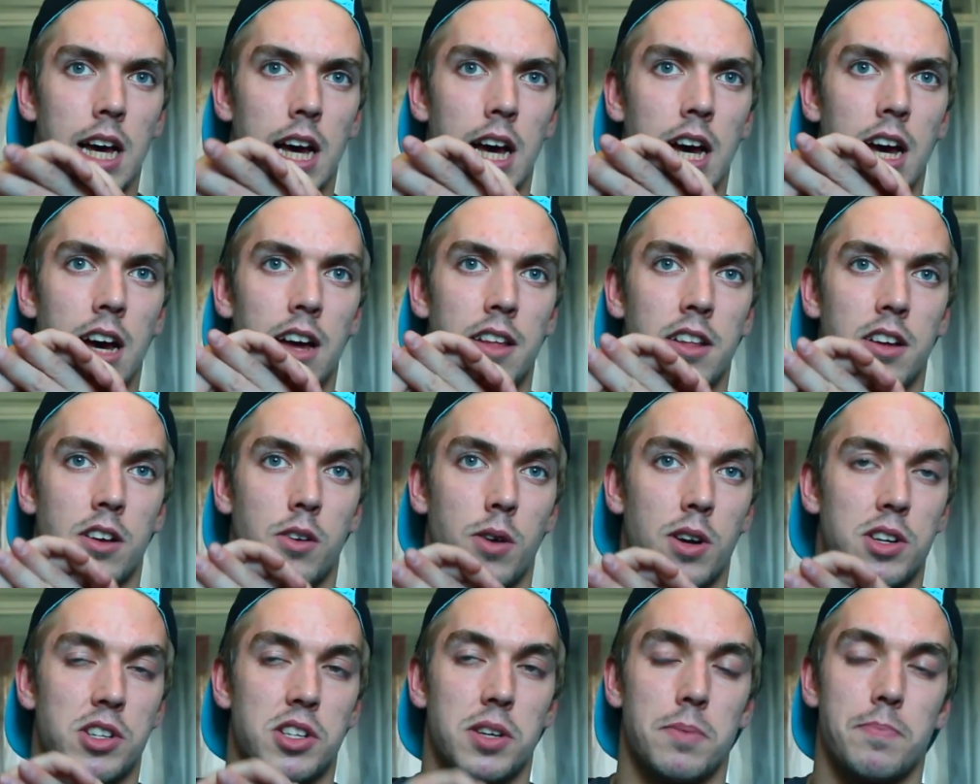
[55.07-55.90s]
the
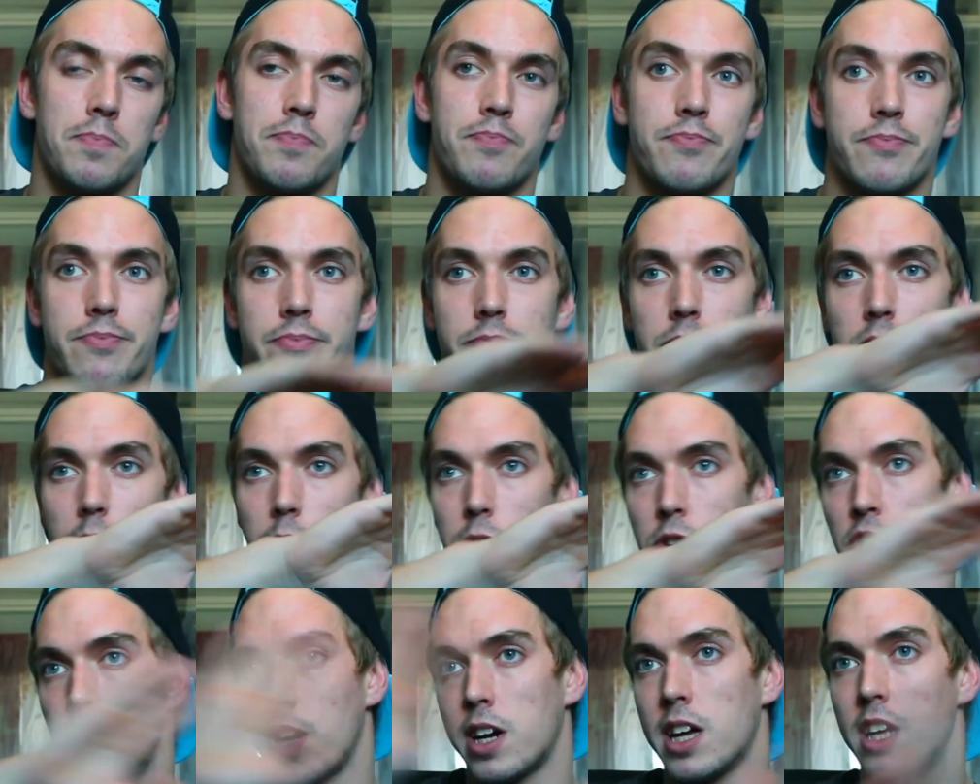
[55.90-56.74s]
question,
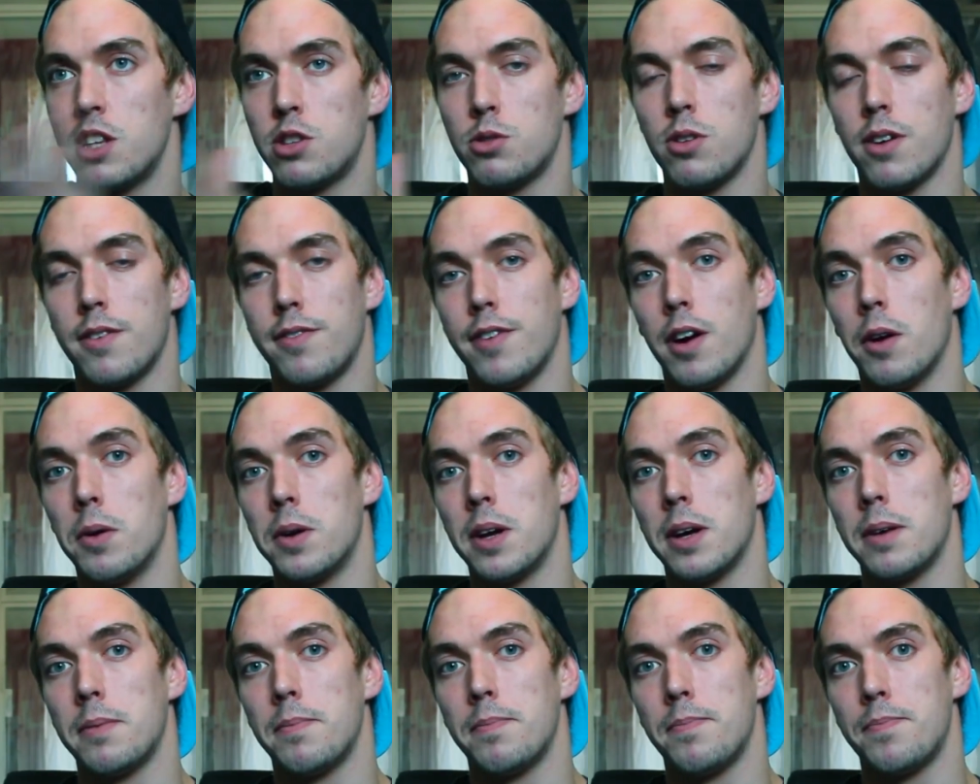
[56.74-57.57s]
chuck it into a
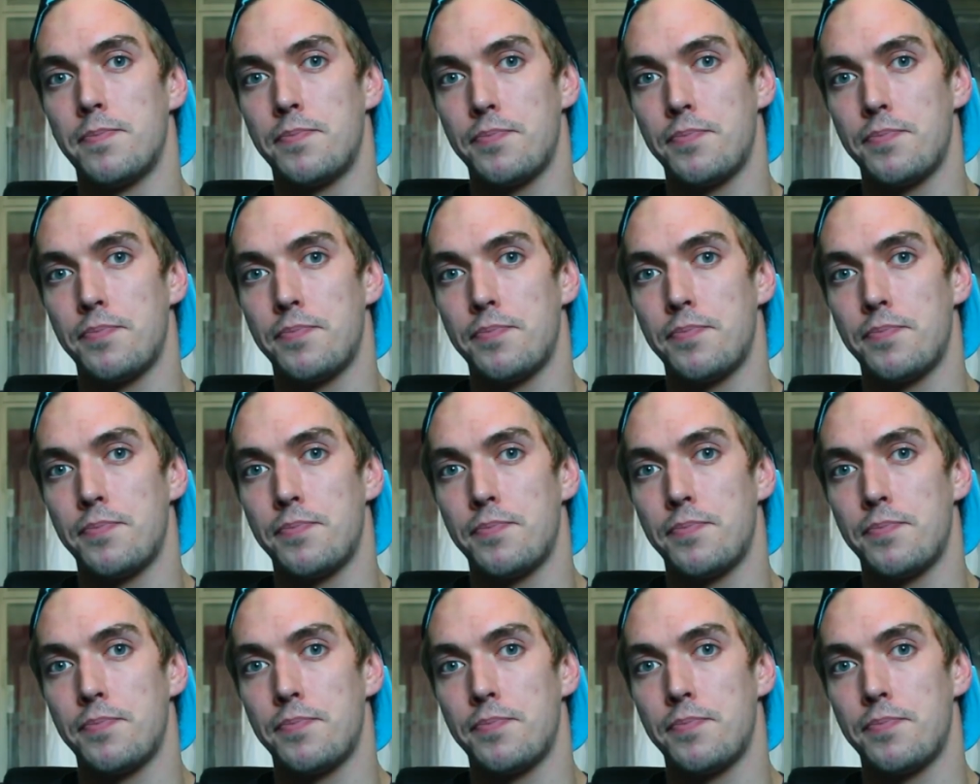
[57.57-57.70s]
folder,